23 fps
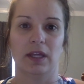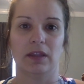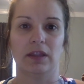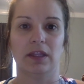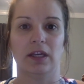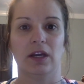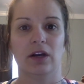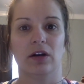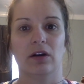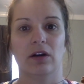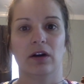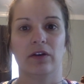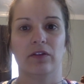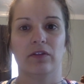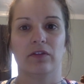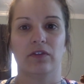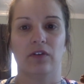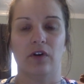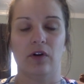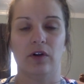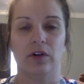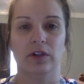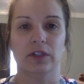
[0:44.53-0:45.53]
that they are at
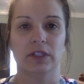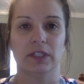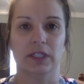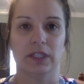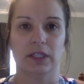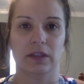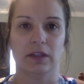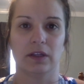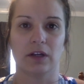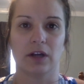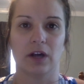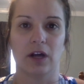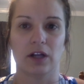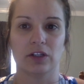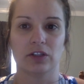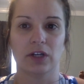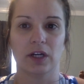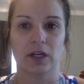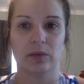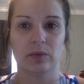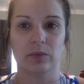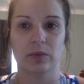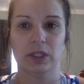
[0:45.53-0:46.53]
fault in the
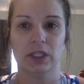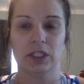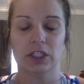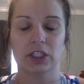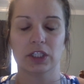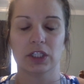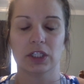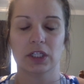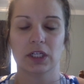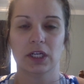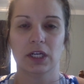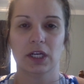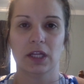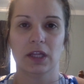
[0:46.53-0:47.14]
contract breach,